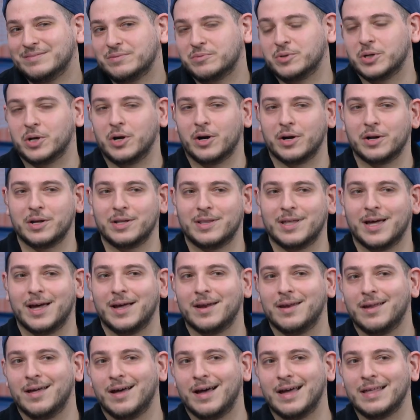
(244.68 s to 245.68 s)
Regarding
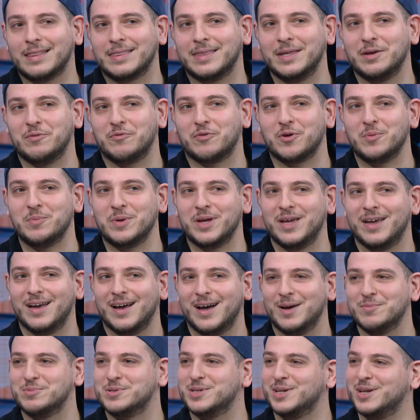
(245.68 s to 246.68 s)
that, I think for me,
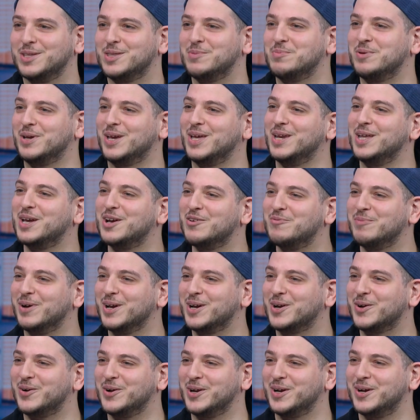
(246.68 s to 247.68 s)
I'm still at the beginning of my
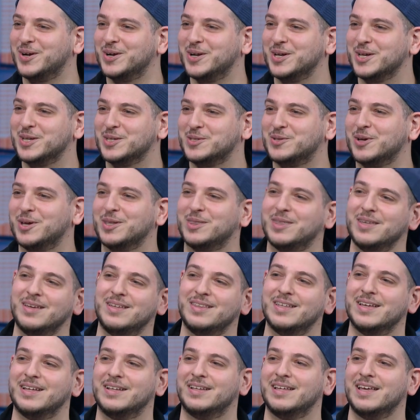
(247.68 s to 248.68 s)
career. So I think
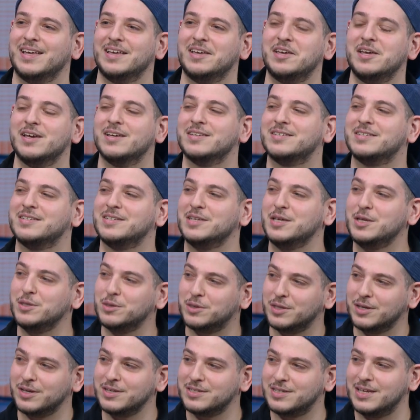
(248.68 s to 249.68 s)
that he has seen
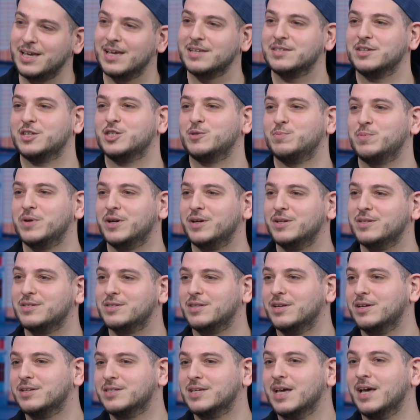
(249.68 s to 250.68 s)
things, he has experienced
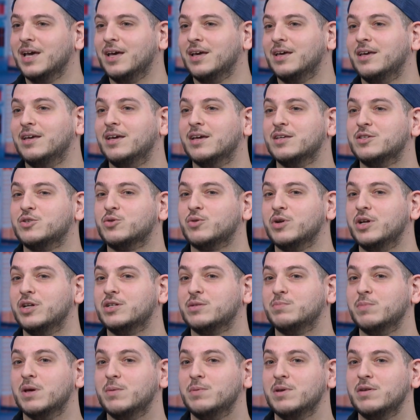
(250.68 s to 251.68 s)
things, he has
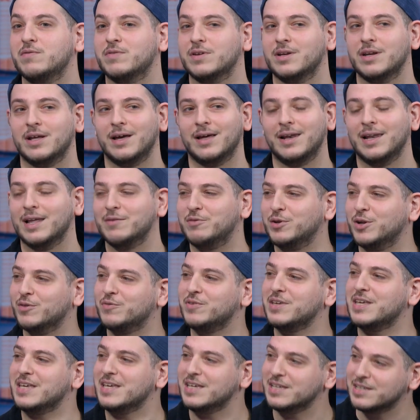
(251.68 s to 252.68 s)
reached maybe even a level of
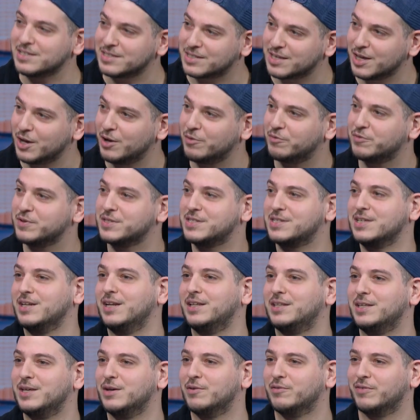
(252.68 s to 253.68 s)
ease, a
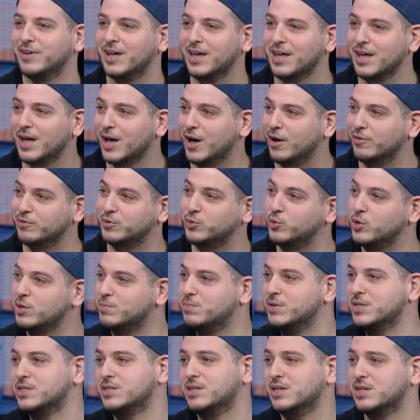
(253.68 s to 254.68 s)
facility of doing
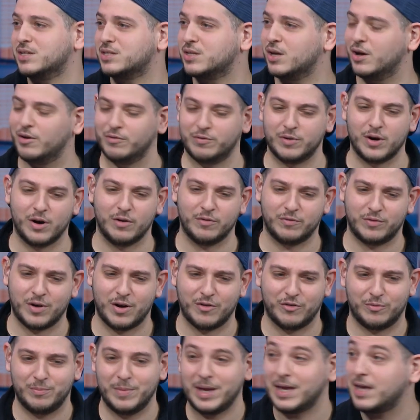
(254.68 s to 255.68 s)
business,
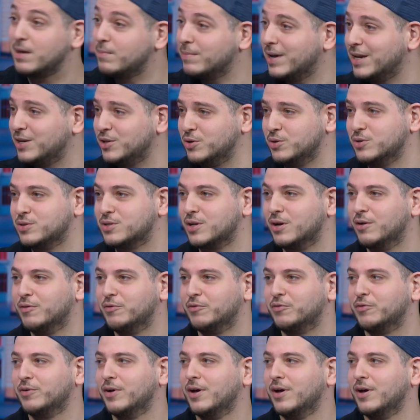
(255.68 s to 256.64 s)
of making menus, of